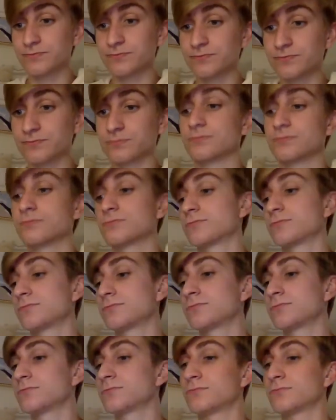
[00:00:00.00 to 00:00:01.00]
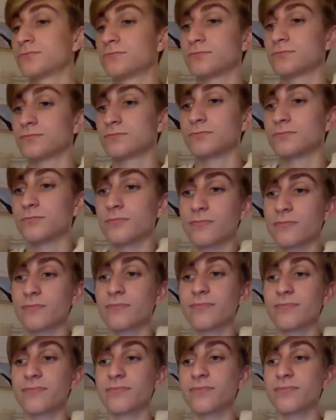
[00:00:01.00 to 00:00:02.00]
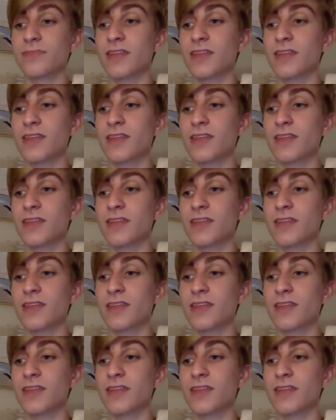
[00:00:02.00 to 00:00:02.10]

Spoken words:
No one is speaking in this clip.